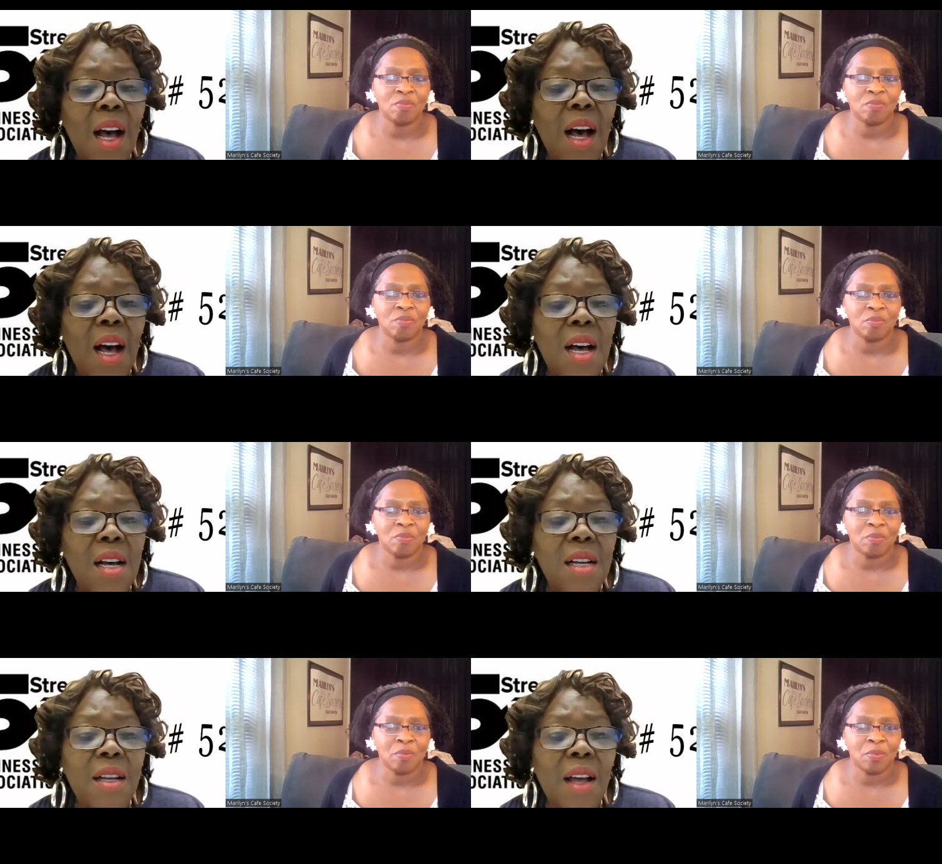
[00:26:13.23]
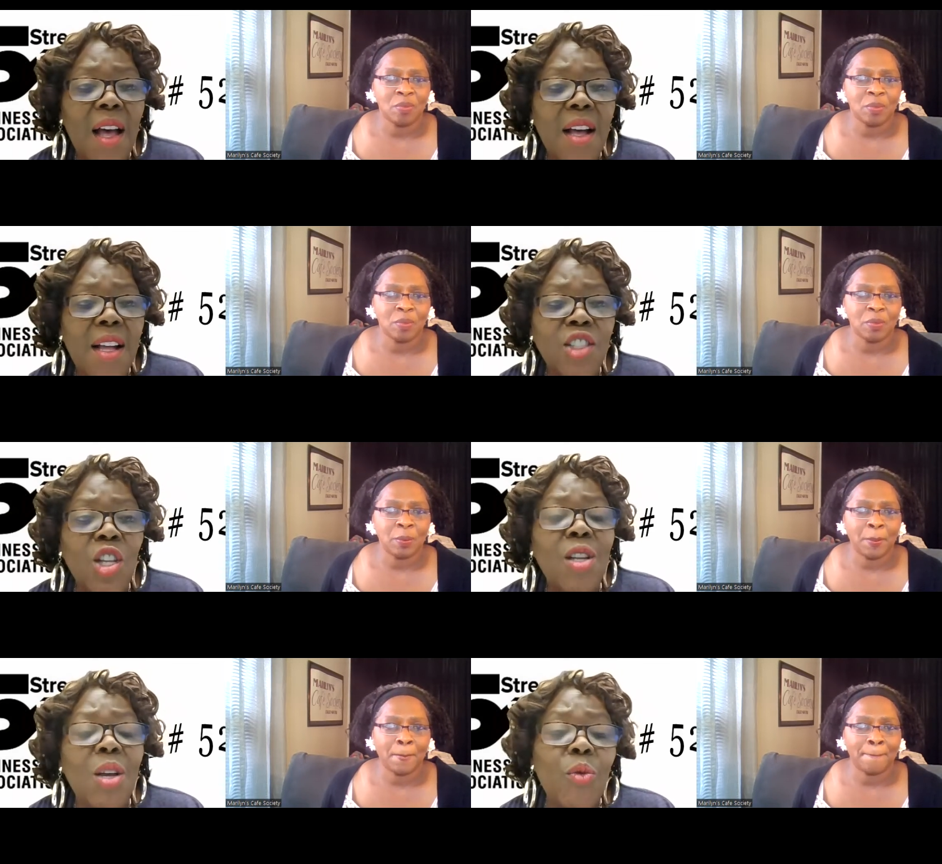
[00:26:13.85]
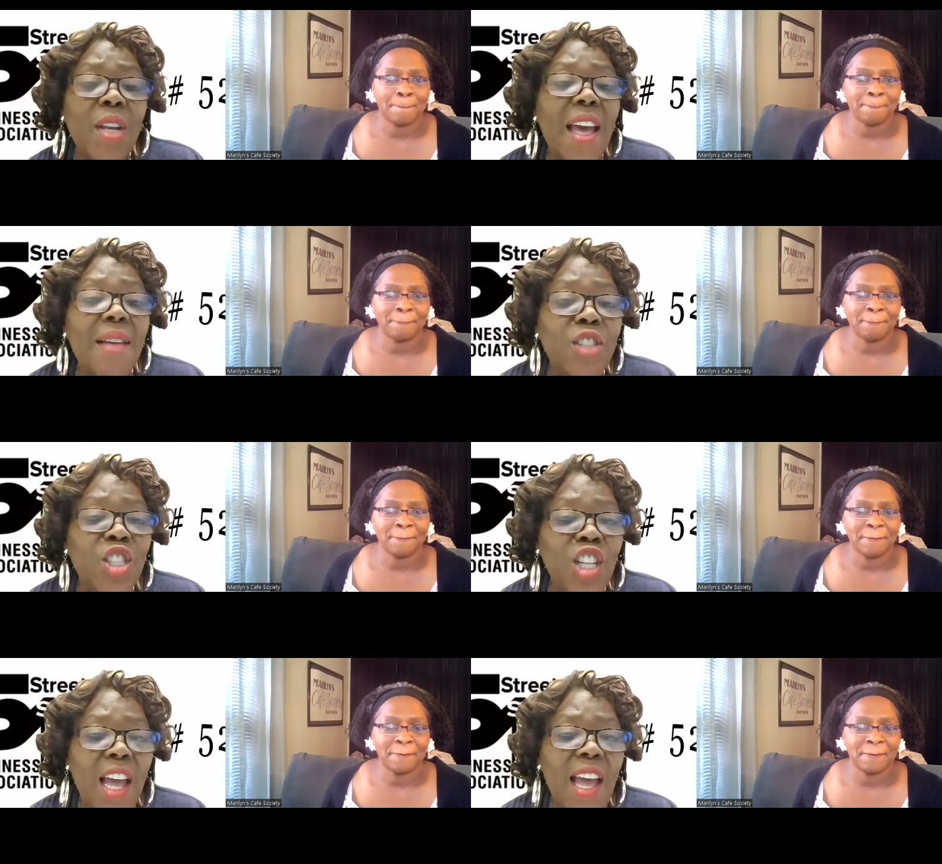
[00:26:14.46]
Speaker 1: uh, uh so that we have
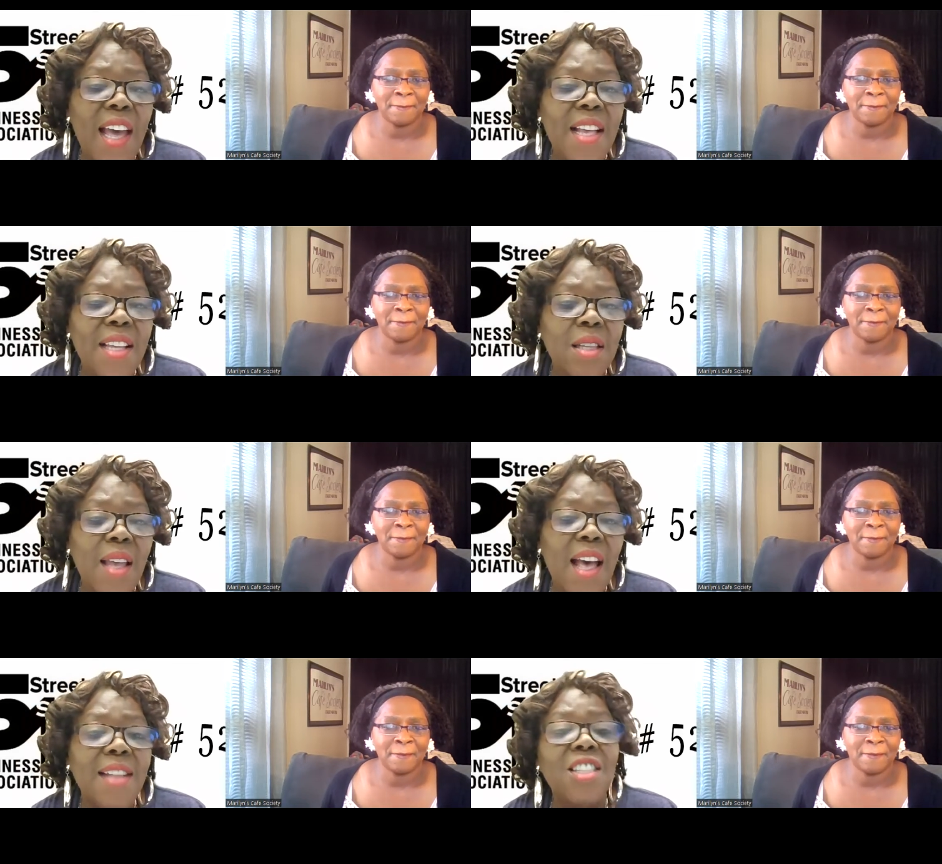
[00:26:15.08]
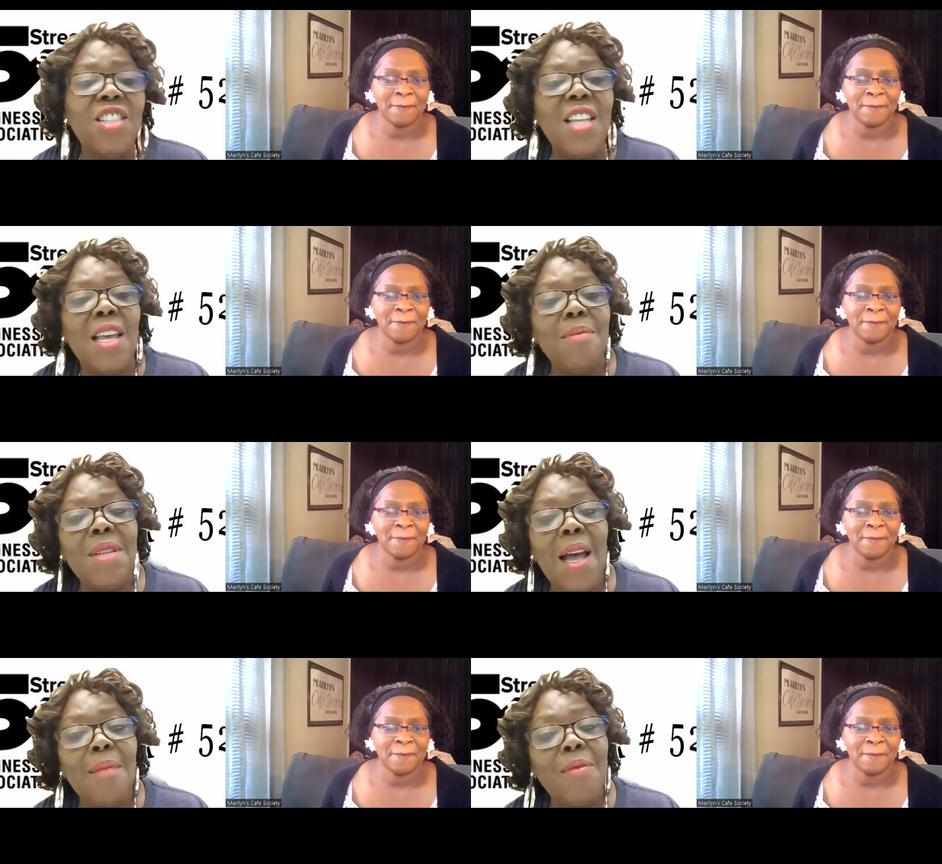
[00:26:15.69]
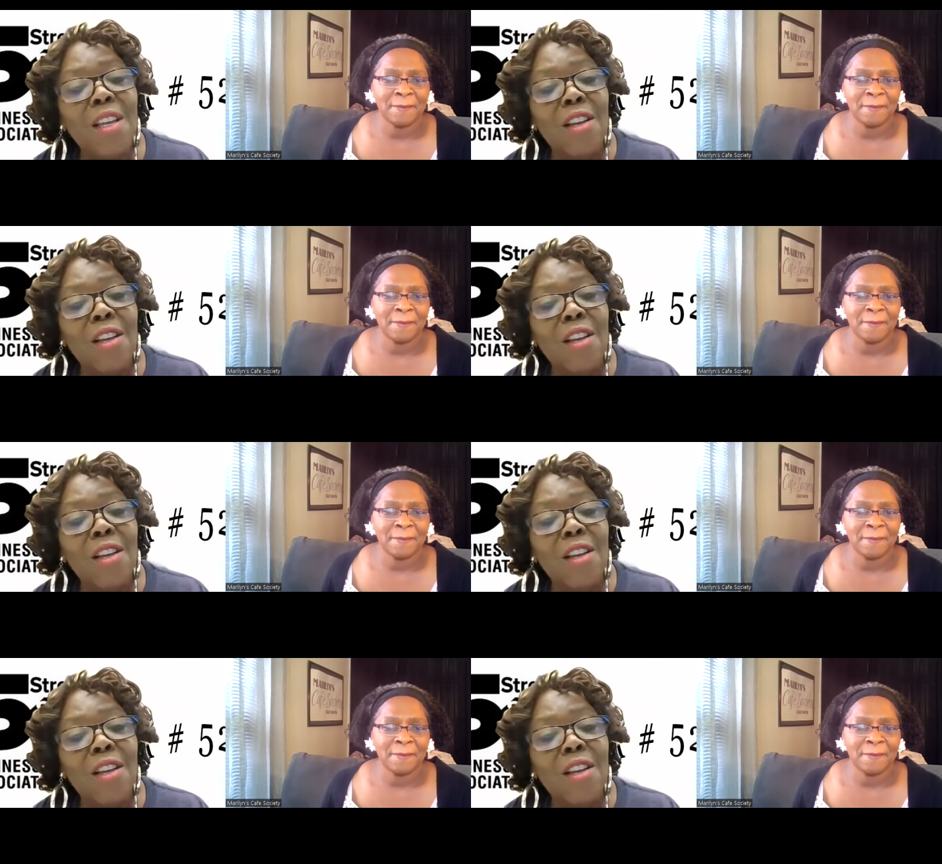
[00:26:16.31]
jazz at the same time